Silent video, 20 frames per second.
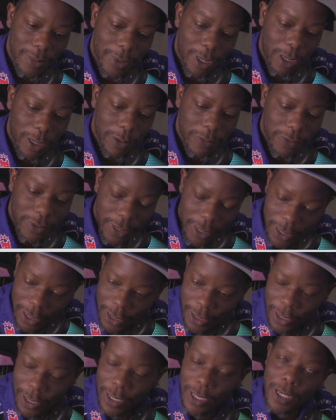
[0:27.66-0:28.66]
I've
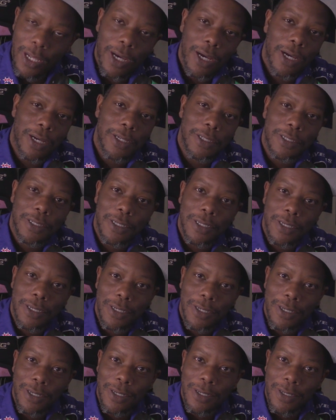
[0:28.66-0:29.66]
seen a lot
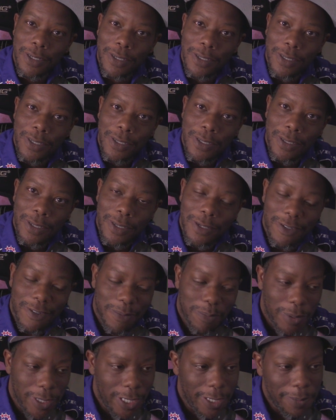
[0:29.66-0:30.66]
of
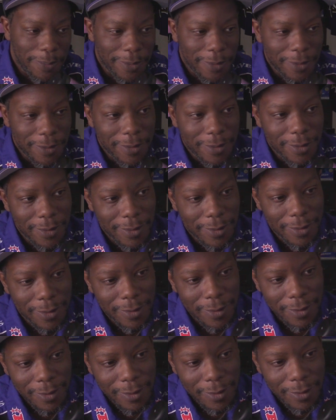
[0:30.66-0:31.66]
people
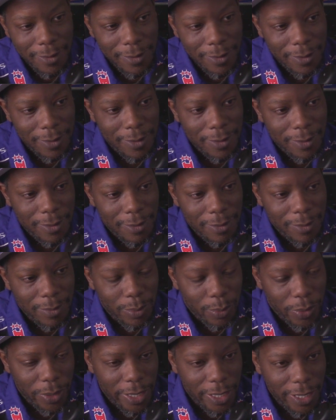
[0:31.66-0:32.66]

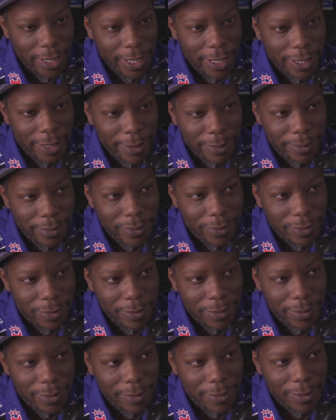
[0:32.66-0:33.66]
bring up
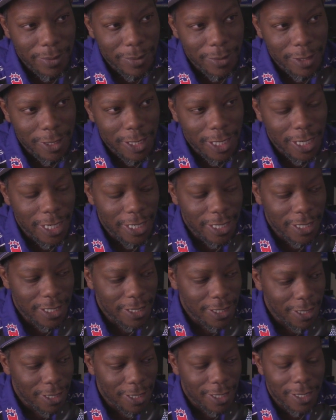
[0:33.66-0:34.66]
Chase
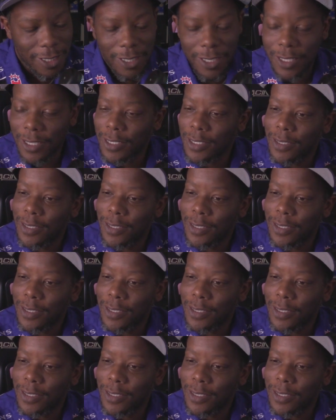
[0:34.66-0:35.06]
Young.